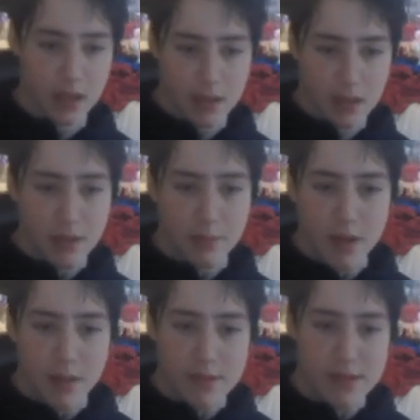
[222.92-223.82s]
A
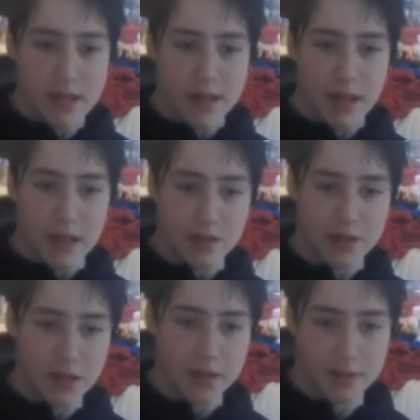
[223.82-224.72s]
plot was then hatched to
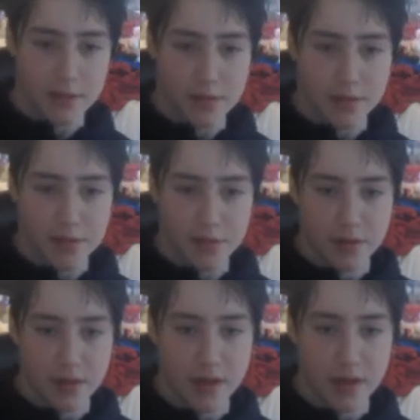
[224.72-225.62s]
kill the Archduke,
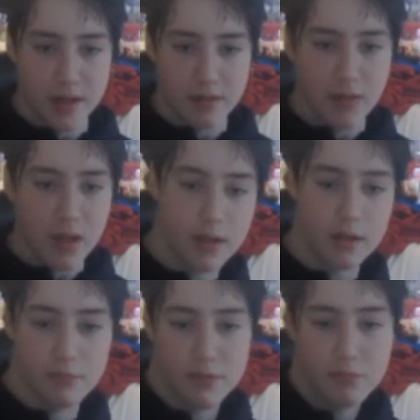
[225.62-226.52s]
and as we know, it
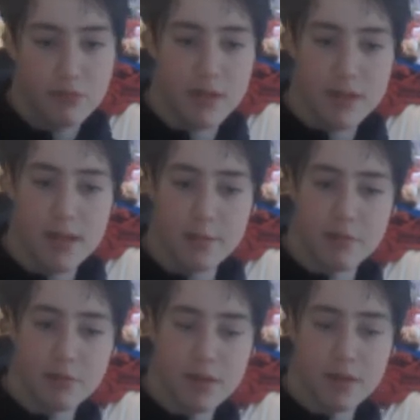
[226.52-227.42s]
was Princip who
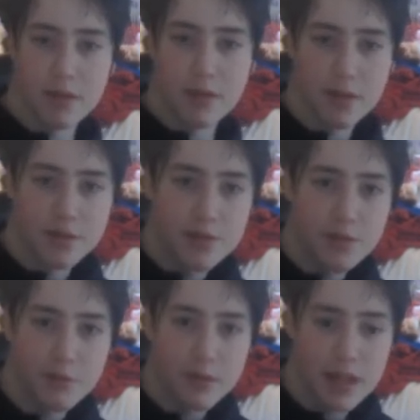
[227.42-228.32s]
killed the
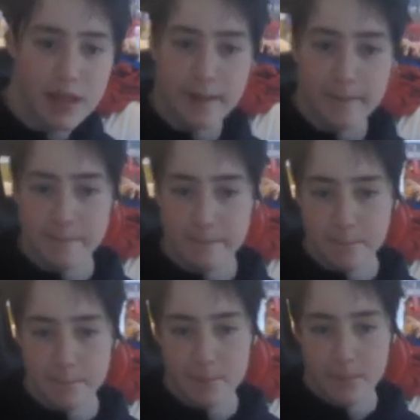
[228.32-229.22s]
Archduke.
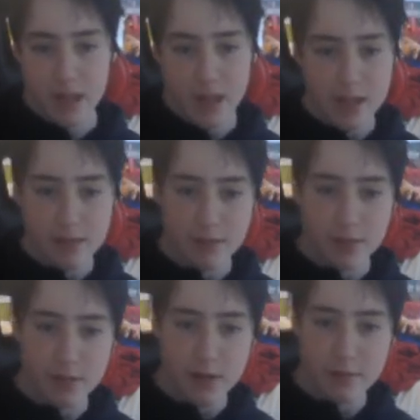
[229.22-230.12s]
This would clearly
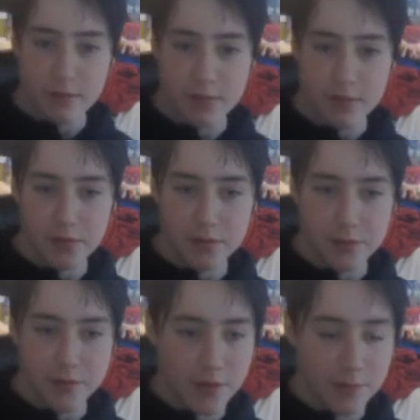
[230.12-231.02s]
not be wonderful news
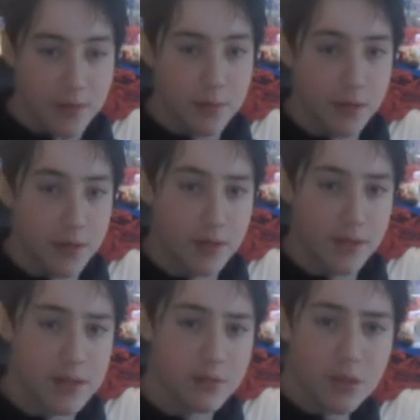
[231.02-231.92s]
for the people, and
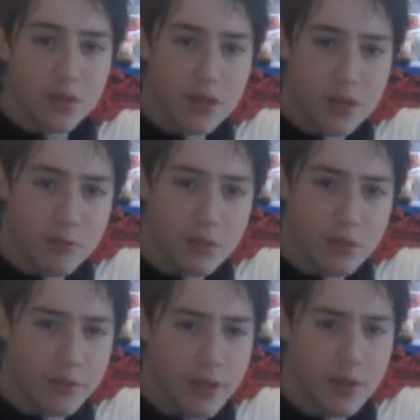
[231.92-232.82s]
especially the royal
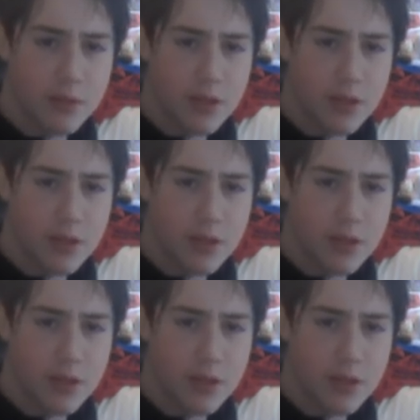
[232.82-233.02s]
family.